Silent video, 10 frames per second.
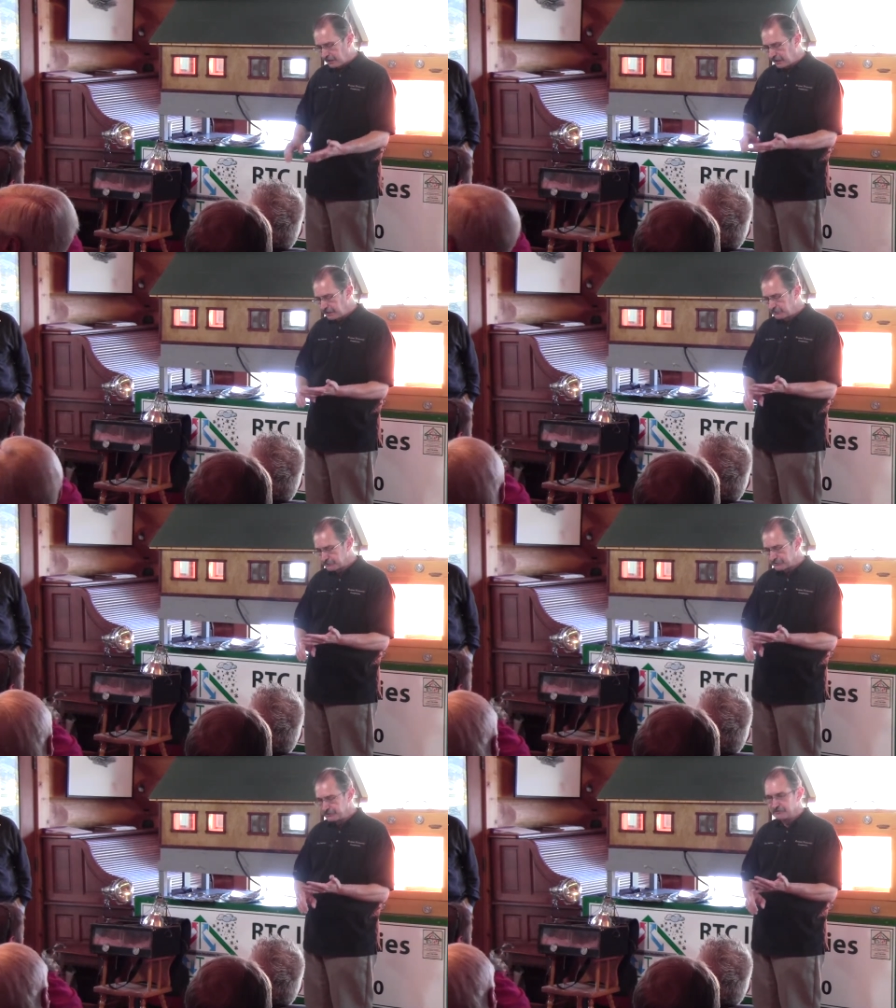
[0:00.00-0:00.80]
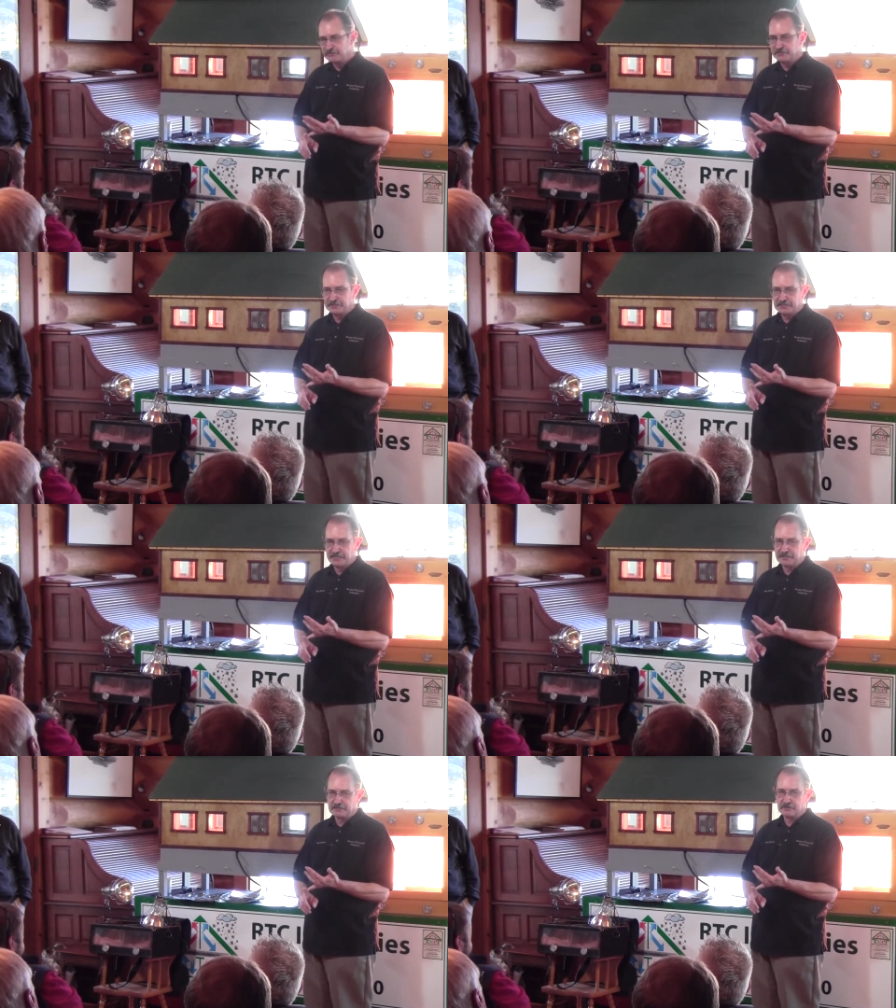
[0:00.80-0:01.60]
80% of your heat
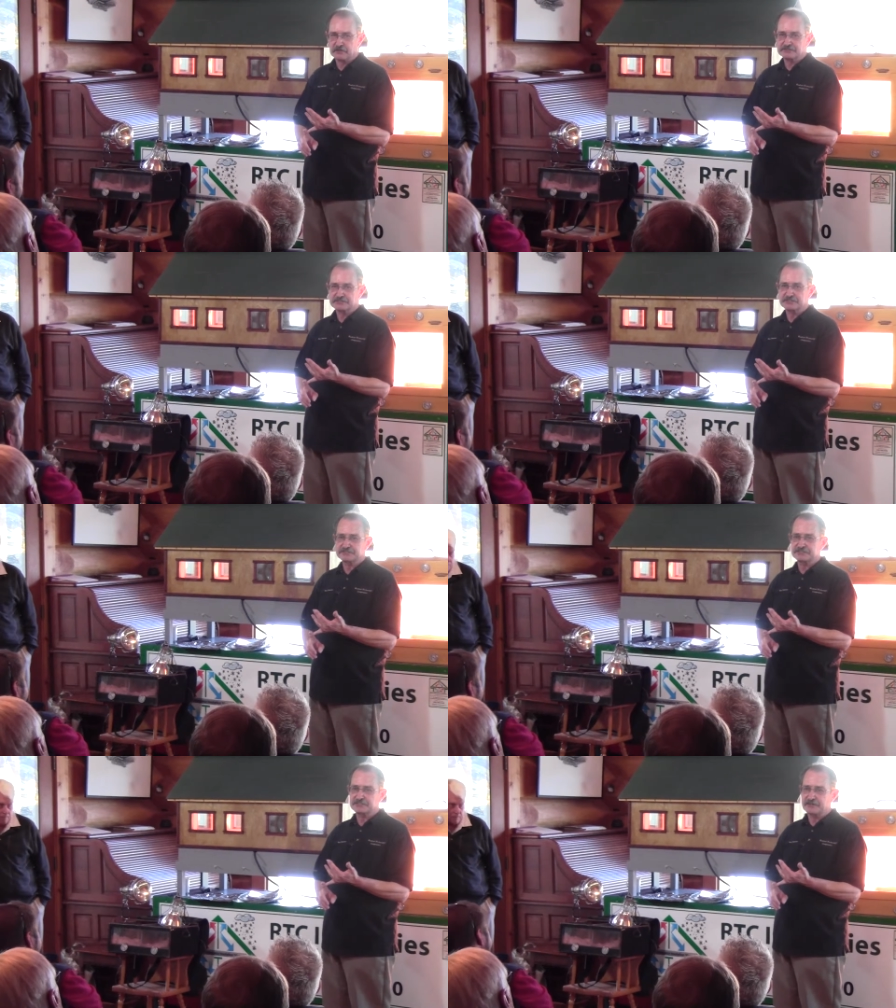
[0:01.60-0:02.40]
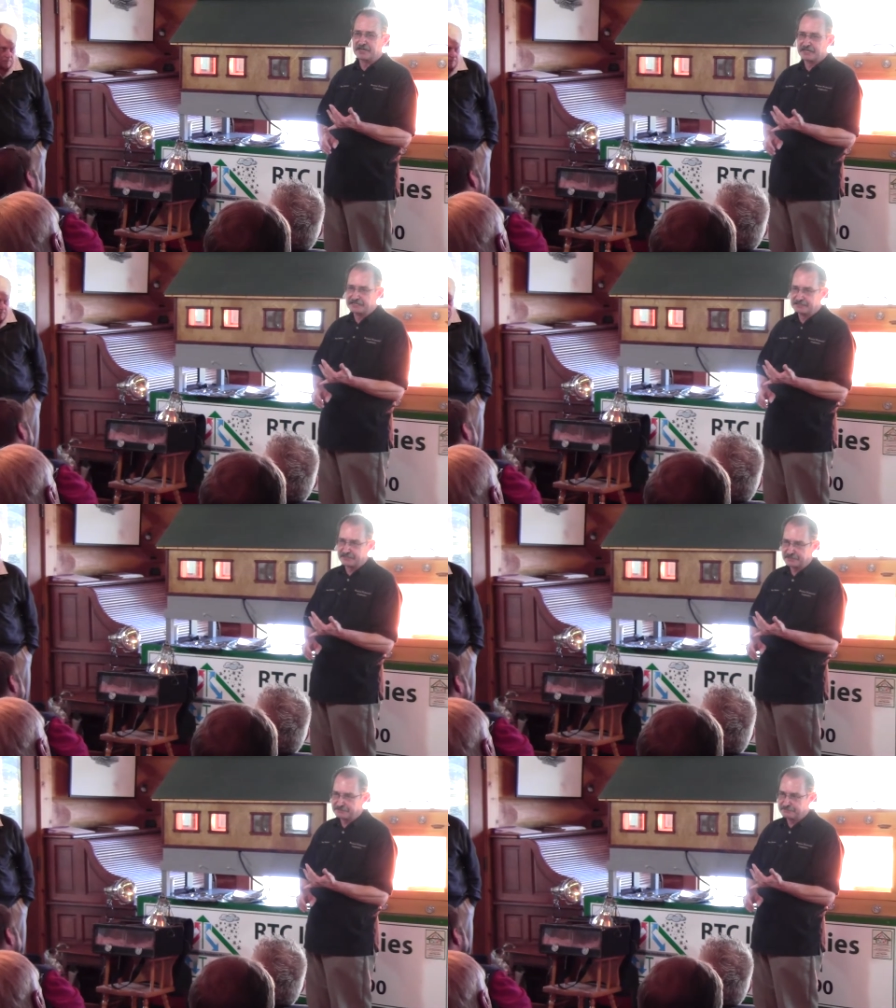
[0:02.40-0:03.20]
gain and loss is in your attic
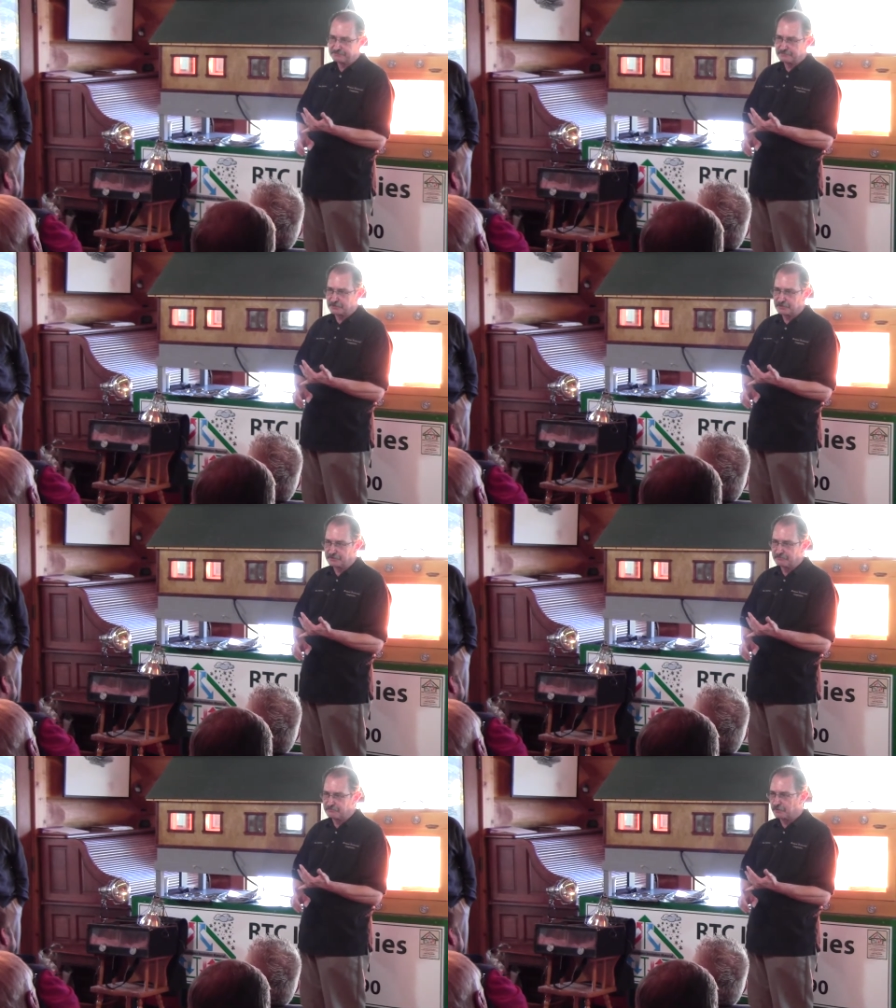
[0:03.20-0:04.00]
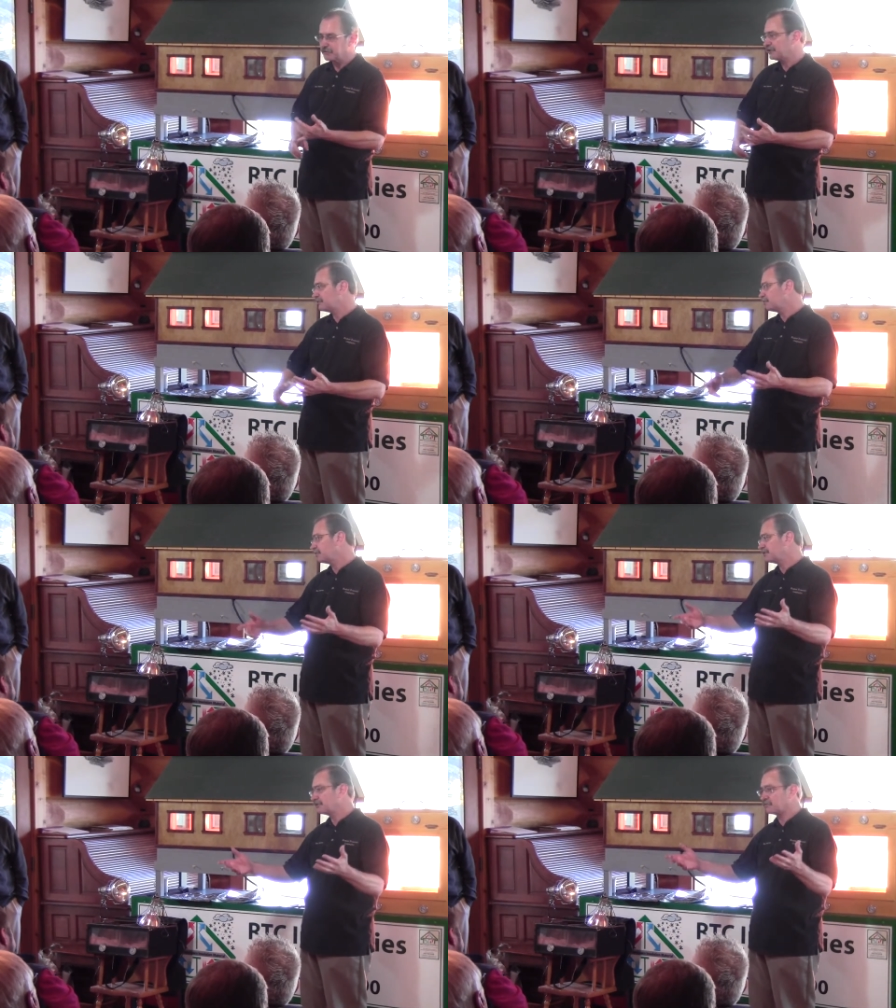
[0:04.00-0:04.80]
deck, okay? I mean, you can
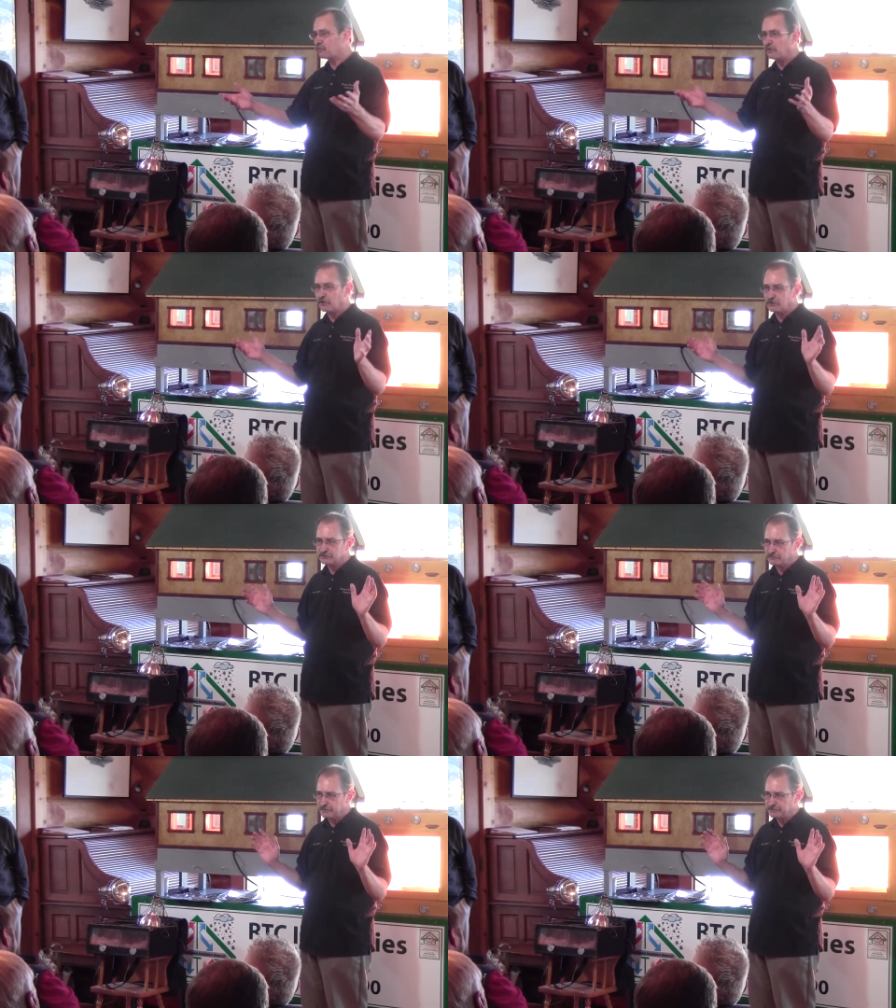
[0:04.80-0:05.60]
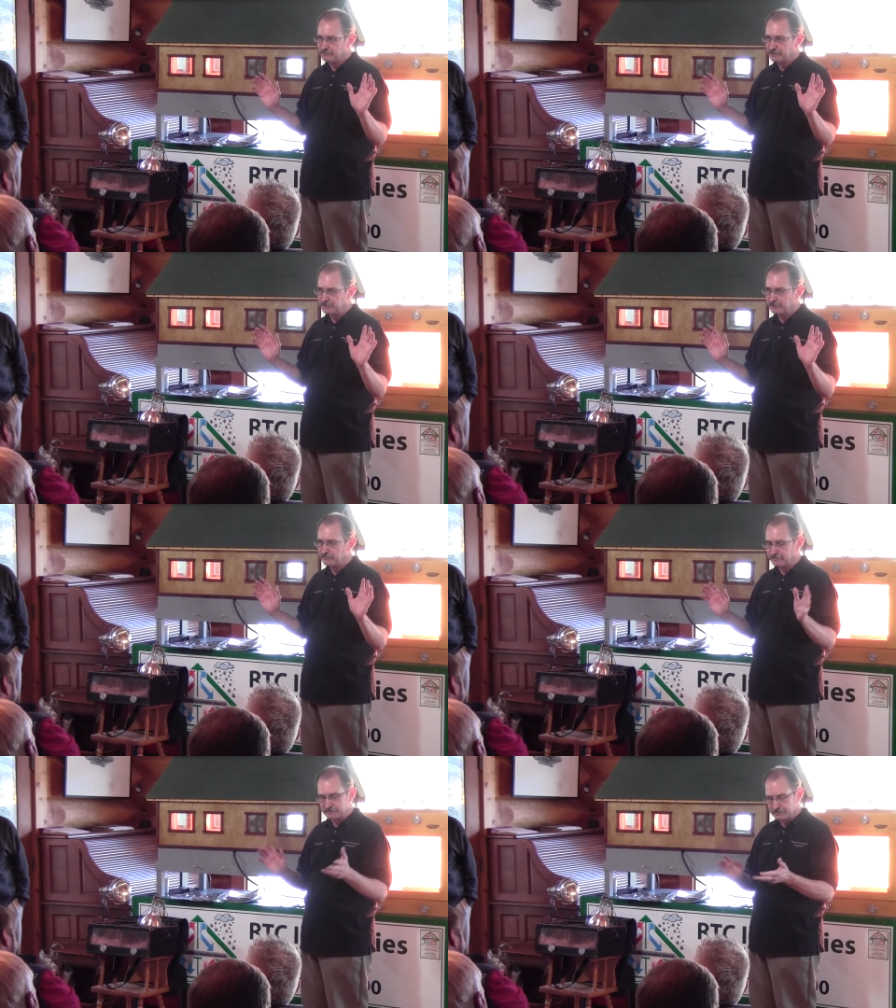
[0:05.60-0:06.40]
put it in the walls, it makes a big
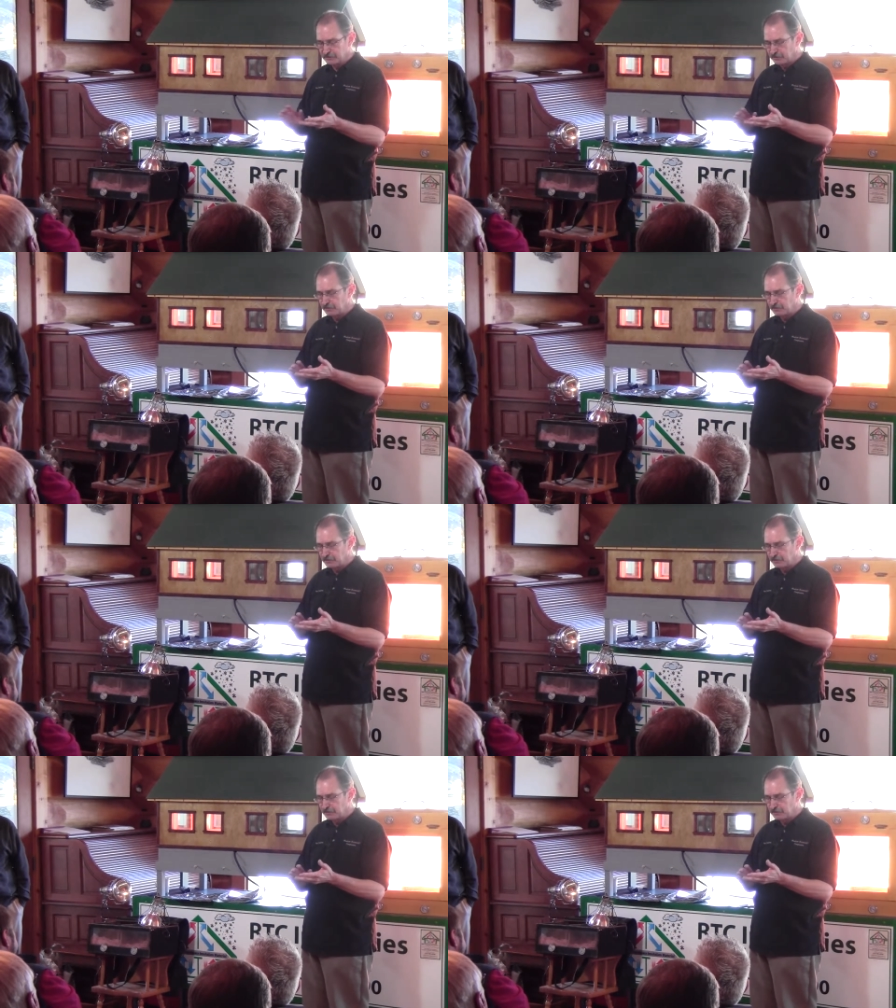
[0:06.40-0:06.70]
difference,